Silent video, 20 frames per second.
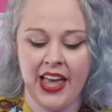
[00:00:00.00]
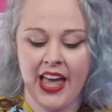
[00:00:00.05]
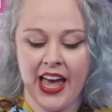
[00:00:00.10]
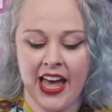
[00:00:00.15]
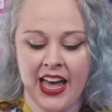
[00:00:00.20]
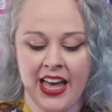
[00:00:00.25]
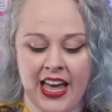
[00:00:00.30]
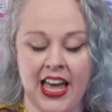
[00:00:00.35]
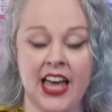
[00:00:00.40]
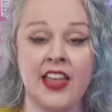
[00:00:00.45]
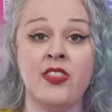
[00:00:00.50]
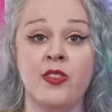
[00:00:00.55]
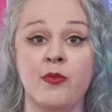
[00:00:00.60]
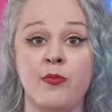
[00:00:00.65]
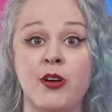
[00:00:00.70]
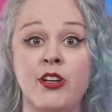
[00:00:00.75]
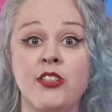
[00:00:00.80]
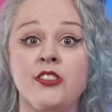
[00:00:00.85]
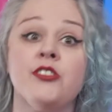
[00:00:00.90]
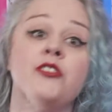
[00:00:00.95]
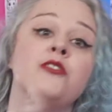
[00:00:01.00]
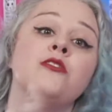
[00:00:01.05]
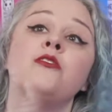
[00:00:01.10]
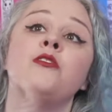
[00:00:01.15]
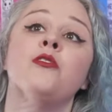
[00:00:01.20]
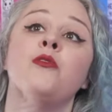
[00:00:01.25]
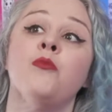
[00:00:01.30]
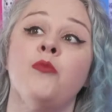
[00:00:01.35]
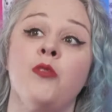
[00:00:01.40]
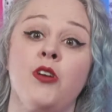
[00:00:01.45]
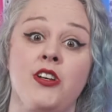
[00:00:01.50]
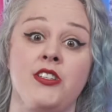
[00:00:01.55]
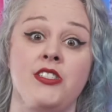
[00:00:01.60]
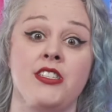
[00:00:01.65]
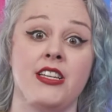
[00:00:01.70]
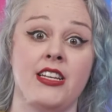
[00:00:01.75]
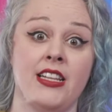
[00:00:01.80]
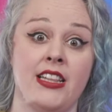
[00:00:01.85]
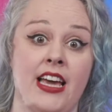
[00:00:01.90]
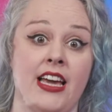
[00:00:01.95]
And the bottle was
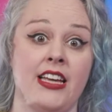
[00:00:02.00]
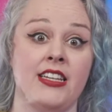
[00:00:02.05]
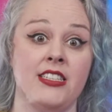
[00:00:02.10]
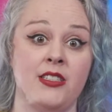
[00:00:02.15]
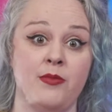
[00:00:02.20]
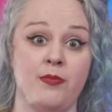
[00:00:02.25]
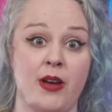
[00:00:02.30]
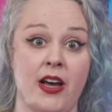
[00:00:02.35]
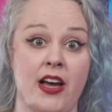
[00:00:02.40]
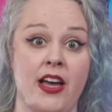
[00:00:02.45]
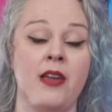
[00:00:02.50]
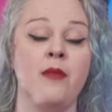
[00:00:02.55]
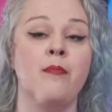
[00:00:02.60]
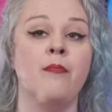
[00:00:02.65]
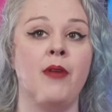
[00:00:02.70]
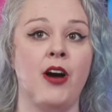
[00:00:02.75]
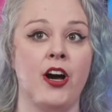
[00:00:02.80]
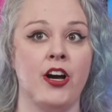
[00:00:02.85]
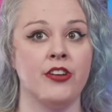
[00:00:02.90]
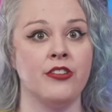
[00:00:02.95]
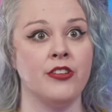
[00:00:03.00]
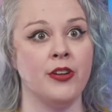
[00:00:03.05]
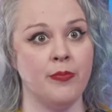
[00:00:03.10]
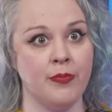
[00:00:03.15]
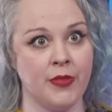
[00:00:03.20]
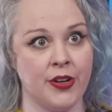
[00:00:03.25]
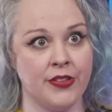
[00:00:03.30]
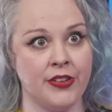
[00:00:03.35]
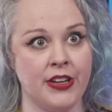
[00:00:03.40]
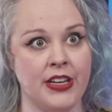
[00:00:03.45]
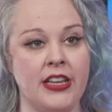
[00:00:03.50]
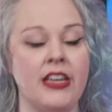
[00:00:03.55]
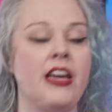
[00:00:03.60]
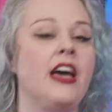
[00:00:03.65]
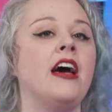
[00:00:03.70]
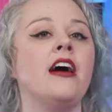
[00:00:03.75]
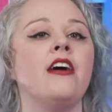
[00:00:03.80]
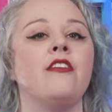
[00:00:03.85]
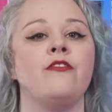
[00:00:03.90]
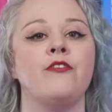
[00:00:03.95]
collected by Margaret Murray,
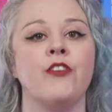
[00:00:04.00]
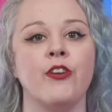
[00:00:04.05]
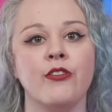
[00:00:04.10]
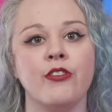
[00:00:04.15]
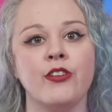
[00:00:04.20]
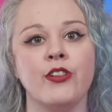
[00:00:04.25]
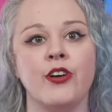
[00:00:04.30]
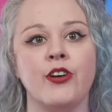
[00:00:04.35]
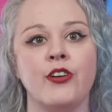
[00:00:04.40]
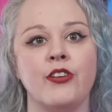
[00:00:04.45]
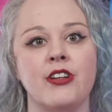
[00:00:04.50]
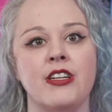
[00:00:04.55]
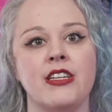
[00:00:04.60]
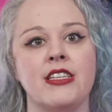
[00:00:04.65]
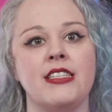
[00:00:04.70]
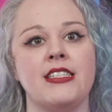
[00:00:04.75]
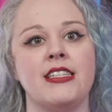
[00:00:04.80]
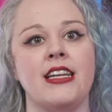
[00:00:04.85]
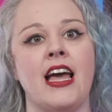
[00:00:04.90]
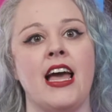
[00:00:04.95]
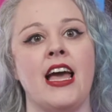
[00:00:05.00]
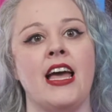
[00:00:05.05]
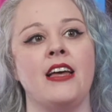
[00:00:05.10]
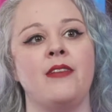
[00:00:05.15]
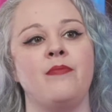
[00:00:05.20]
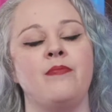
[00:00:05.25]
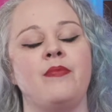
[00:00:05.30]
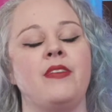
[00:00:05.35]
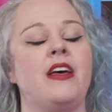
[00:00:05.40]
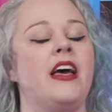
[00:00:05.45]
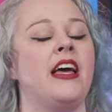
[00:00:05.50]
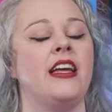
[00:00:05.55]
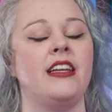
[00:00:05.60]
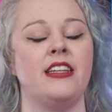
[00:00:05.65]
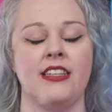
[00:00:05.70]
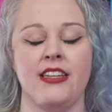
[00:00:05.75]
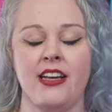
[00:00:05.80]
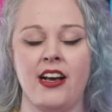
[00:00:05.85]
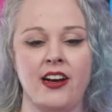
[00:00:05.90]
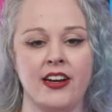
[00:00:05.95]
a folklorist
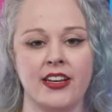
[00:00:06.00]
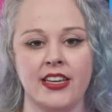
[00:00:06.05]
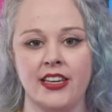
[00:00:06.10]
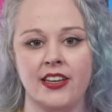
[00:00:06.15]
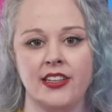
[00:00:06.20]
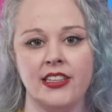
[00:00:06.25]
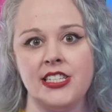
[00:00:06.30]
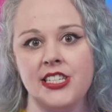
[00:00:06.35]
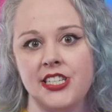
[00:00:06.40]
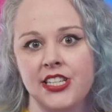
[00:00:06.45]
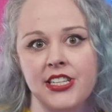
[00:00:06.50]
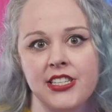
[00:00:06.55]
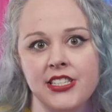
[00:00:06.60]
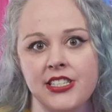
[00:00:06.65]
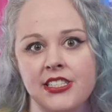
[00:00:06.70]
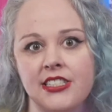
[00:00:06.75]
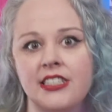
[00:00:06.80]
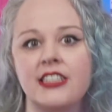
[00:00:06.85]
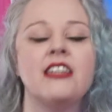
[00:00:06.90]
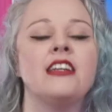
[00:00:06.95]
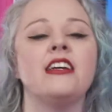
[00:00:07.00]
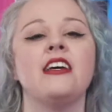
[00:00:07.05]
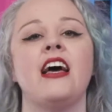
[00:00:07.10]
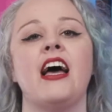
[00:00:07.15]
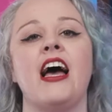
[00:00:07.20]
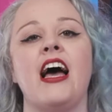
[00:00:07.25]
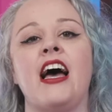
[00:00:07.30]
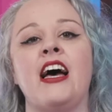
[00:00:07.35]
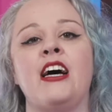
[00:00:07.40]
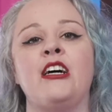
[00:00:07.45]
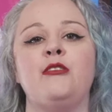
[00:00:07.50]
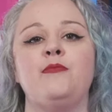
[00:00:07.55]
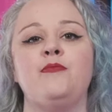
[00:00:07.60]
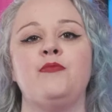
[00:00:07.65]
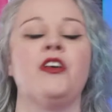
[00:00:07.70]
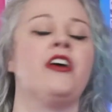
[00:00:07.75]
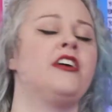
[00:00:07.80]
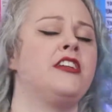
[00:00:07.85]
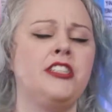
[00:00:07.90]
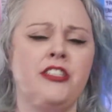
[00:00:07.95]
and archaeologist.
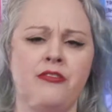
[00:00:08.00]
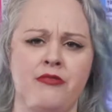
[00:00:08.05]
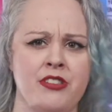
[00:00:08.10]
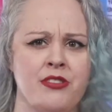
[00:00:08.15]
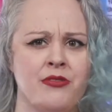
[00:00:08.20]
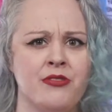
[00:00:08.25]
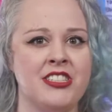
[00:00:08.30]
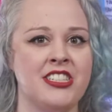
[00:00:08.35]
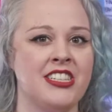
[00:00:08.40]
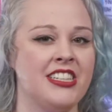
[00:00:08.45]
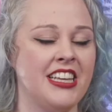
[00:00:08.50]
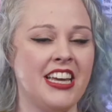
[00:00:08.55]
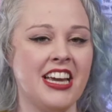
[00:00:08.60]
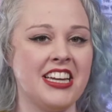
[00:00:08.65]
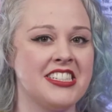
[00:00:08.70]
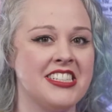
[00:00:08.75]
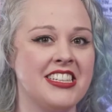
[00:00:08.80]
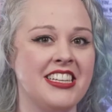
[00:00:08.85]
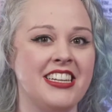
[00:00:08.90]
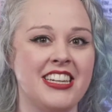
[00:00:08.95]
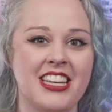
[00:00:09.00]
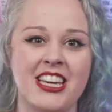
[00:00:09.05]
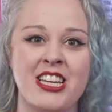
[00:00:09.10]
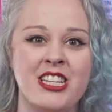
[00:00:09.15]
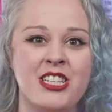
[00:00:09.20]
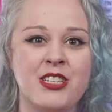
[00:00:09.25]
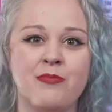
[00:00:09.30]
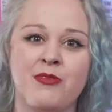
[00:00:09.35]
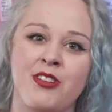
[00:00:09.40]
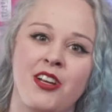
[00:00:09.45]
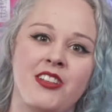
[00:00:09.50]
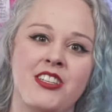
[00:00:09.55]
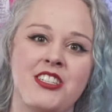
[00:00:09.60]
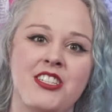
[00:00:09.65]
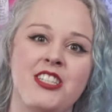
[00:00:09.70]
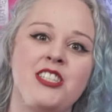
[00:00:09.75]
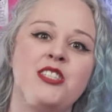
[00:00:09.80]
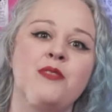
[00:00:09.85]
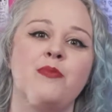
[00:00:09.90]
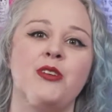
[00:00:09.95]
She was originally actually an
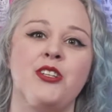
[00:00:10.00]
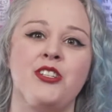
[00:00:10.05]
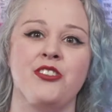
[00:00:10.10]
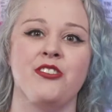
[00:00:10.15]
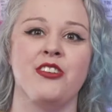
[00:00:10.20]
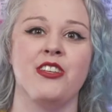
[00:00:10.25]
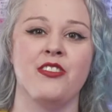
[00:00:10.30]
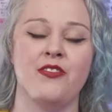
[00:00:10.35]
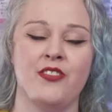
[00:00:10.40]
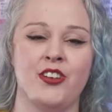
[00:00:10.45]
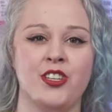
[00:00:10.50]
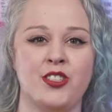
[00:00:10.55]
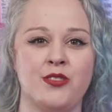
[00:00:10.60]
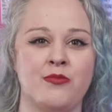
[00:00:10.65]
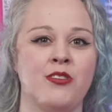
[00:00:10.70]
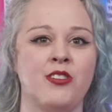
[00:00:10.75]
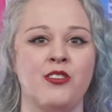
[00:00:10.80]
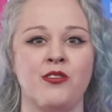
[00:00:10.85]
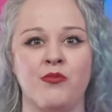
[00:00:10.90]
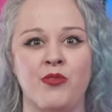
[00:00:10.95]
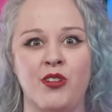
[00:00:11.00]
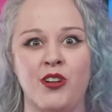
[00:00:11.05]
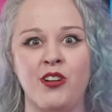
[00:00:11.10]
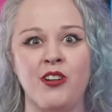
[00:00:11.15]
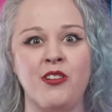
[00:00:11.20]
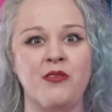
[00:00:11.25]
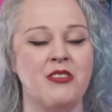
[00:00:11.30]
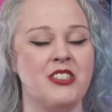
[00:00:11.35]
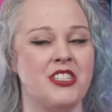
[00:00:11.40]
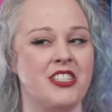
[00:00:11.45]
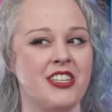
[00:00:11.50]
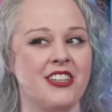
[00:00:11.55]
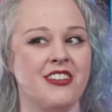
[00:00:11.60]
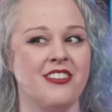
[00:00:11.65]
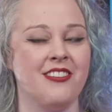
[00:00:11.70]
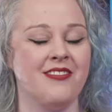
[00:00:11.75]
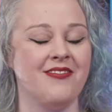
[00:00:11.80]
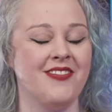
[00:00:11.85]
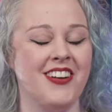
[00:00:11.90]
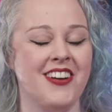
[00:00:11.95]
Egyptologist, but during the First World War, when she
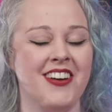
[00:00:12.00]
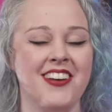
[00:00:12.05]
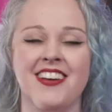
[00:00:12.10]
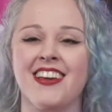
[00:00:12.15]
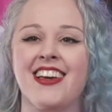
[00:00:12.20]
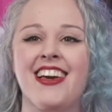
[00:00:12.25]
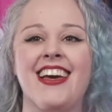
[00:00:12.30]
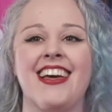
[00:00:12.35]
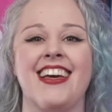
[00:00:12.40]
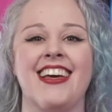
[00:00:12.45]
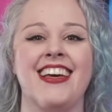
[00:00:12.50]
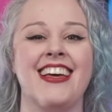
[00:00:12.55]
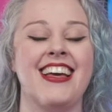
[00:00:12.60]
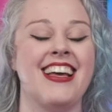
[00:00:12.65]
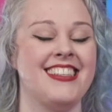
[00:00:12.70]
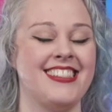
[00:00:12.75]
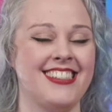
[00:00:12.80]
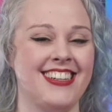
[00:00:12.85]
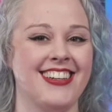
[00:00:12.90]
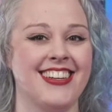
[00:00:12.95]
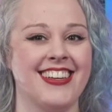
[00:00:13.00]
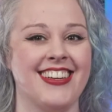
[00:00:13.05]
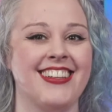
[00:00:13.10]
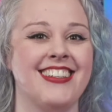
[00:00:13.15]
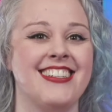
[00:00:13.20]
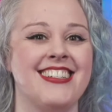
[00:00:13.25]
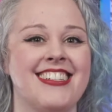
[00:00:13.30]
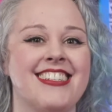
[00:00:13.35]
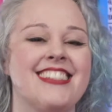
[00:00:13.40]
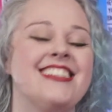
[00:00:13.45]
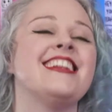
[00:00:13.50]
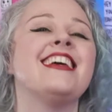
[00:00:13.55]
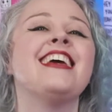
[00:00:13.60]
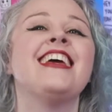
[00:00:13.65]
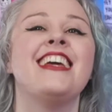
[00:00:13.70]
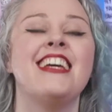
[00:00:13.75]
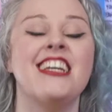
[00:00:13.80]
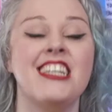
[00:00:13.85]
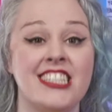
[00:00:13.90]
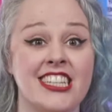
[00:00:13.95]
couldn't work as an archaeologist,
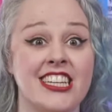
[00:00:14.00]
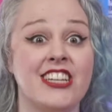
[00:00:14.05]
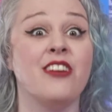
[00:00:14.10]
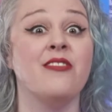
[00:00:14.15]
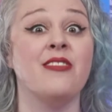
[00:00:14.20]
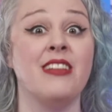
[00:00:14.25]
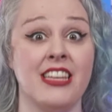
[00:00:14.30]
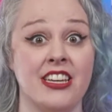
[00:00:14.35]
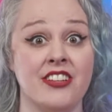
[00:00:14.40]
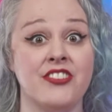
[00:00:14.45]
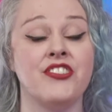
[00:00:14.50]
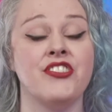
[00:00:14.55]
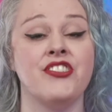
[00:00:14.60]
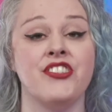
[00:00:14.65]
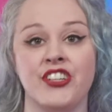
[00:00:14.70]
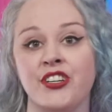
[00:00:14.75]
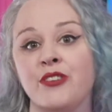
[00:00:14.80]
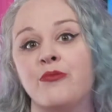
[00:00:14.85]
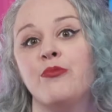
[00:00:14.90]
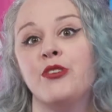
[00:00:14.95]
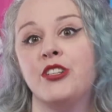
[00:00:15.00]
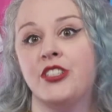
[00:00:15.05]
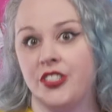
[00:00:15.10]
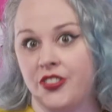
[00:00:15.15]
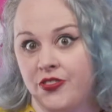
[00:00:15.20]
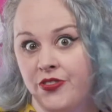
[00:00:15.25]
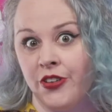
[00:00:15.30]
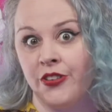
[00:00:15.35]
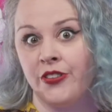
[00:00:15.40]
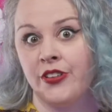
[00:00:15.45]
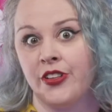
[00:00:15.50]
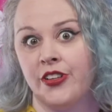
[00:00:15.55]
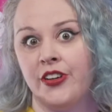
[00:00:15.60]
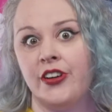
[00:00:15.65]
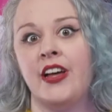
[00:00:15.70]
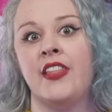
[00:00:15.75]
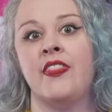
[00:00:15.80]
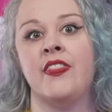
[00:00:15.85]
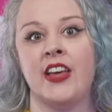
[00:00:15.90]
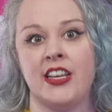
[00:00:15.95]
she got really interested in British folklore,
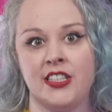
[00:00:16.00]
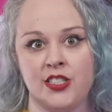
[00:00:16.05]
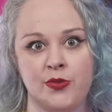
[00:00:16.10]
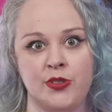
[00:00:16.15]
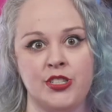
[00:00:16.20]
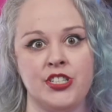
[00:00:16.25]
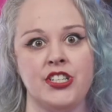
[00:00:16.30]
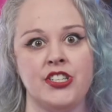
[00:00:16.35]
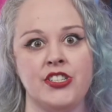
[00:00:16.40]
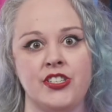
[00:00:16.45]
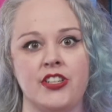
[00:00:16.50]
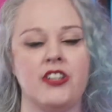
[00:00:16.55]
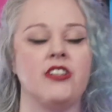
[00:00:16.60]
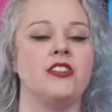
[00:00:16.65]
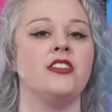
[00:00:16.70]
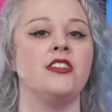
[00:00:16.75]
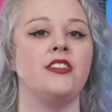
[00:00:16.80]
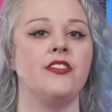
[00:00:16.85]
and that's when she started